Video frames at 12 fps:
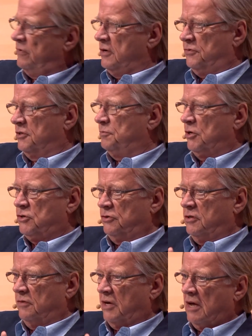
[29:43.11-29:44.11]
are very
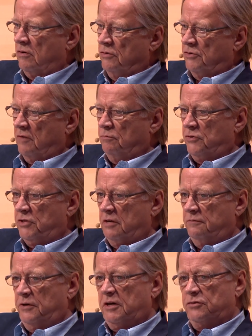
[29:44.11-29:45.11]
suspicious of the current seven
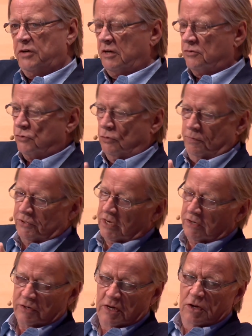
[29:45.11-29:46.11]
percent figure, say it's two
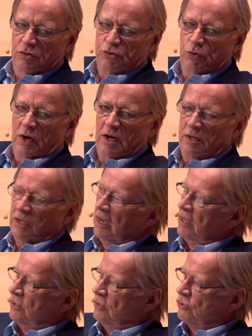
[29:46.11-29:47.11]
percent too high,
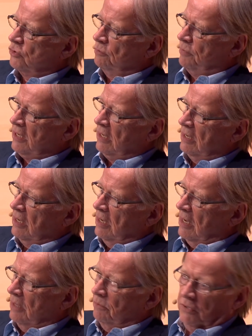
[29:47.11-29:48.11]
higher than it should be,
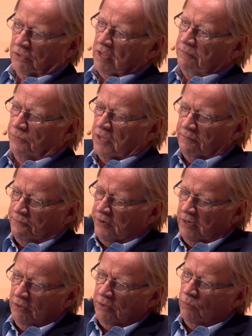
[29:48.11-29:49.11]
awesome. and they've, they've
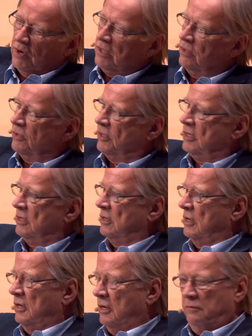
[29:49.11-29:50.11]
fiddled the way that the
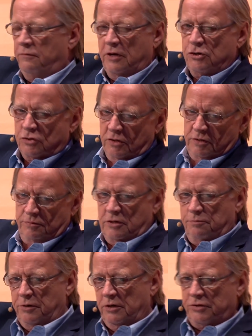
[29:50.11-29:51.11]
inflation is,
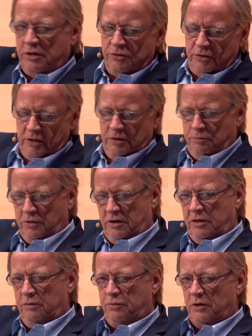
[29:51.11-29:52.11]
is built, into, in,
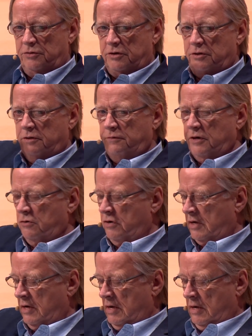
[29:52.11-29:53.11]
built into the
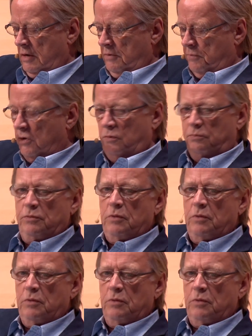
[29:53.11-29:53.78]
figuring. But